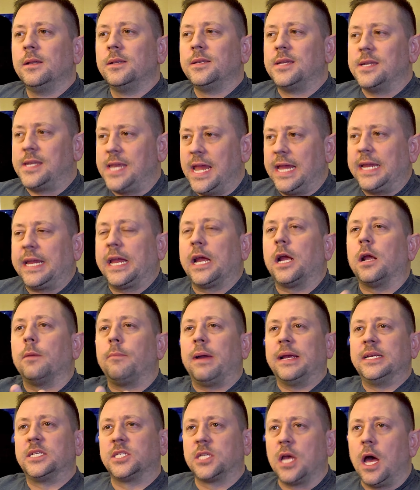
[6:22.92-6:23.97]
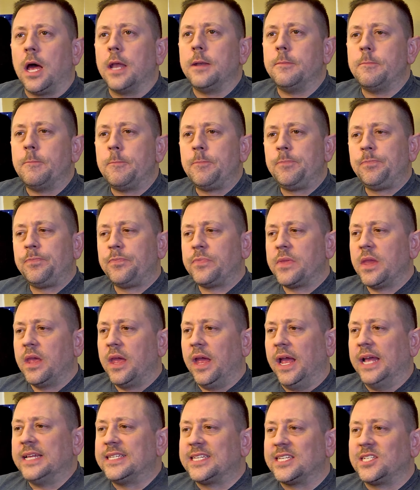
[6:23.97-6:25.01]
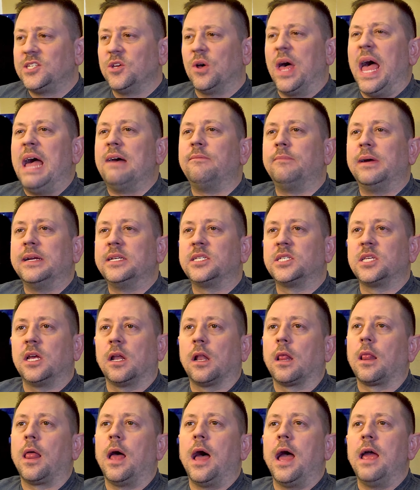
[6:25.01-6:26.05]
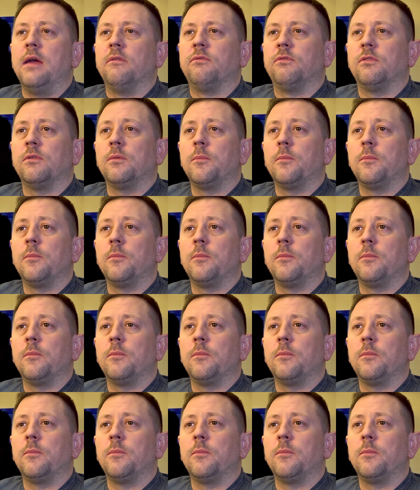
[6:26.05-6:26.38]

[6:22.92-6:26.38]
to take care of my son and still have my son alive.